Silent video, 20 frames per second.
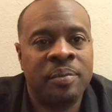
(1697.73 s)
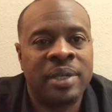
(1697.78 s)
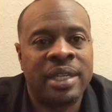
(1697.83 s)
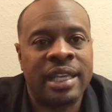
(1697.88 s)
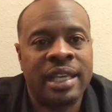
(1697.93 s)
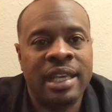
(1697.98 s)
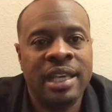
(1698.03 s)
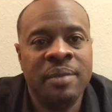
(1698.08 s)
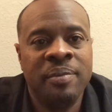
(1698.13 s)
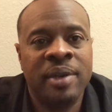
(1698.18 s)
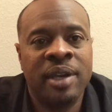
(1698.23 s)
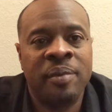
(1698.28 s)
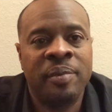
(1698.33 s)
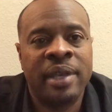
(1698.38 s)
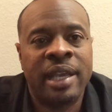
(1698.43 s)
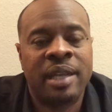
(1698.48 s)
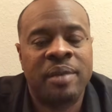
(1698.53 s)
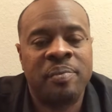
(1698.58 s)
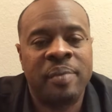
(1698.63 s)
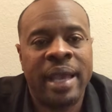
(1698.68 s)
but email
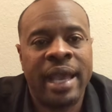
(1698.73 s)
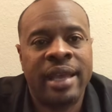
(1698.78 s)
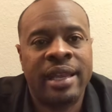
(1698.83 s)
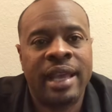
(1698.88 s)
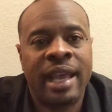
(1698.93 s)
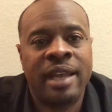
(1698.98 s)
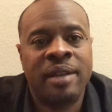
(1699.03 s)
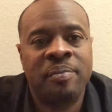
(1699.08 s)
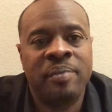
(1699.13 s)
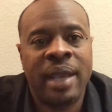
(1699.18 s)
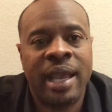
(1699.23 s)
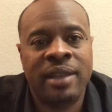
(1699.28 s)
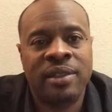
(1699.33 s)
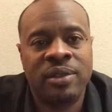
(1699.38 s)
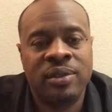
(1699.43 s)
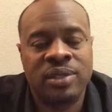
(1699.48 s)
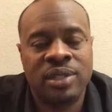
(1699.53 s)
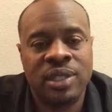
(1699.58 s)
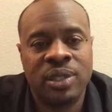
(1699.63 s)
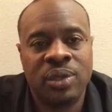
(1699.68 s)
me at
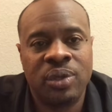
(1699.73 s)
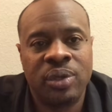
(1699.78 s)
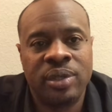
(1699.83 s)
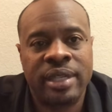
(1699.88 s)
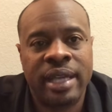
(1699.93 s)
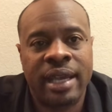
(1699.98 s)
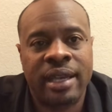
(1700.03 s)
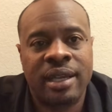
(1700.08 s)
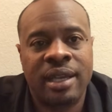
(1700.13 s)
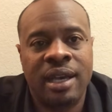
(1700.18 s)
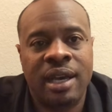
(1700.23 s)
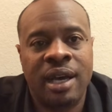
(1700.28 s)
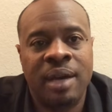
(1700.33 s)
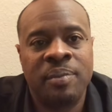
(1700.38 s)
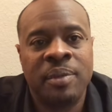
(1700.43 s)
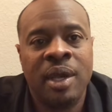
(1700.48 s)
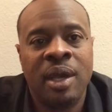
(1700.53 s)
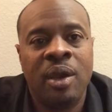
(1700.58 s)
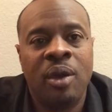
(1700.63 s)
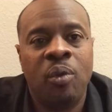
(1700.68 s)
matt@matthewchorne.com
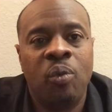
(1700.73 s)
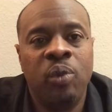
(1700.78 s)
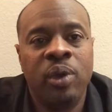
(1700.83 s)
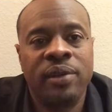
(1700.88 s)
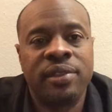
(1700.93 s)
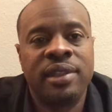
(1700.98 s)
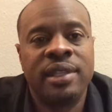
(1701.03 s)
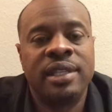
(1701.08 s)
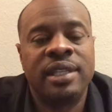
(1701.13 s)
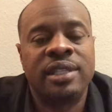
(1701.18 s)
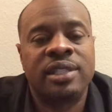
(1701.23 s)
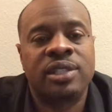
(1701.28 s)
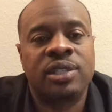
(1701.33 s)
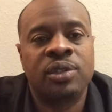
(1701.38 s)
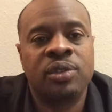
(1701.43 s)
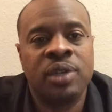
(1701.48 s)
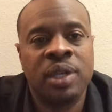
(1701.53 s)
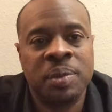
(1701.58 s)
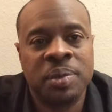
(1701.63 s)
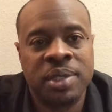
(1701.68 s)
with the
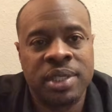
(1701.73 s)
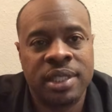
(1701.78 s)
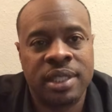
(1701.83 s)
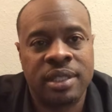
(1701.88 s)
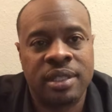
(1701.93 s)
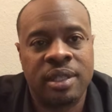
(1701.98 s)
description,